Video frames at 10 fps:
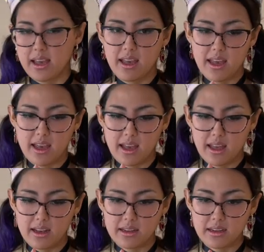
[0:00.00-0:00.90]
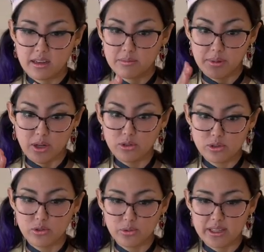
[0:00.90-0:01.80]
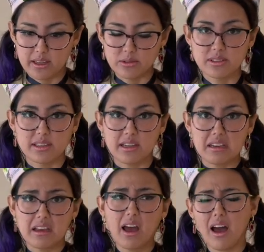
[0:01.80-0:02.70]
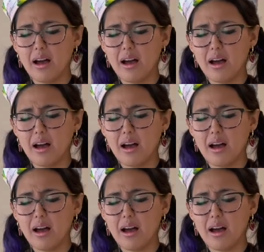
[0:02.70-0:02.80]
and uh, but also without saying yeah